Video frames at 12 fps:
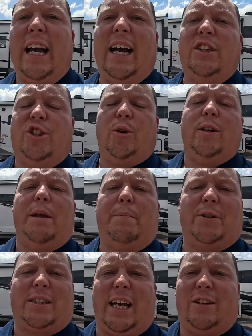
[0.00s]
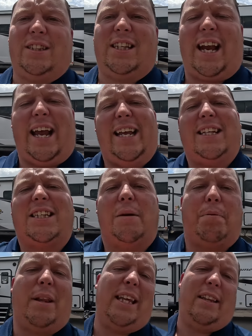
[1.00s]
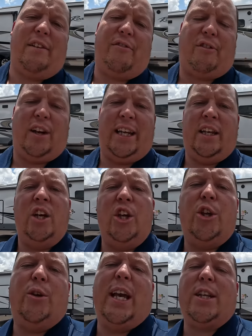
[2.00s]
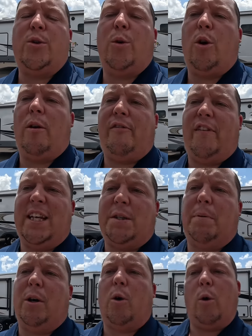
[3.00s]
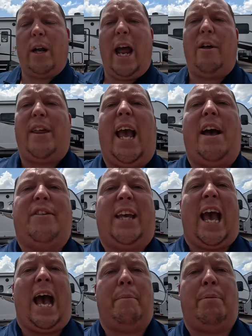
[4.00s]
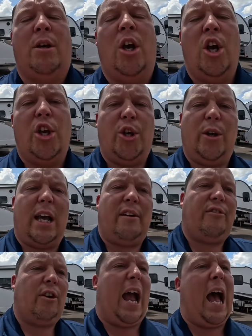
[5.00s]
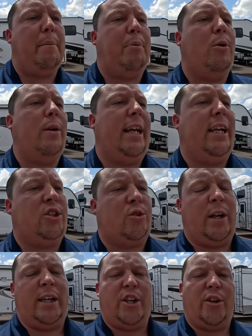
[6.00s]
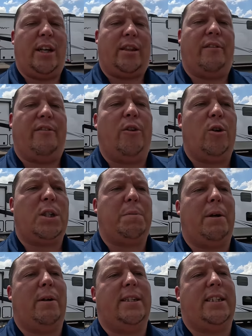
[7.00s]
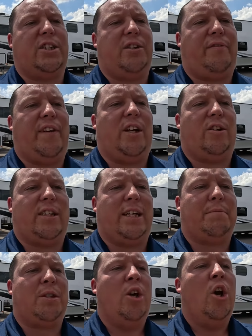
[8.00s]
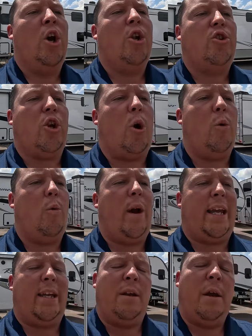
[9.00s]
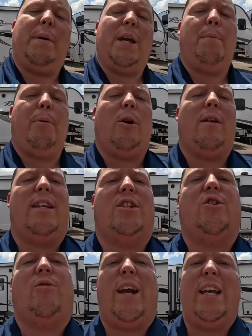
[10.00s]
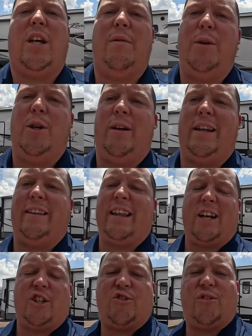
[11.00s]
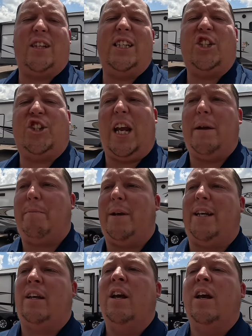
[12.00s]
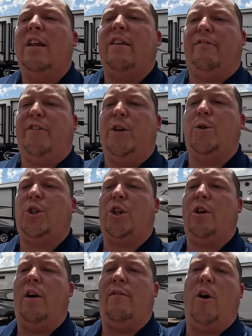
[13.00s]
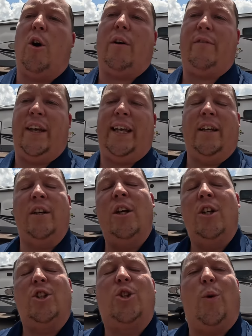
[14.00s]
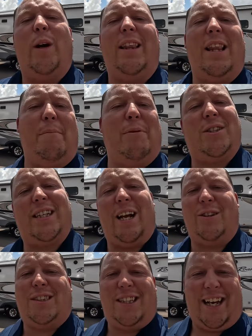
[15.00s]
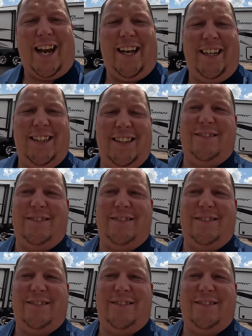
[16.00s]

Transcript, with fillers: Guys, join Lippert Scouts today. It's completely free. You can get to it on Facebook, or now they have the app. You can get it for Apple and Android. You can get the full experience at your fingertips. Don't wait. Be a part of this great community that is really shaping the future of RVing. Join Lippert Scouts today.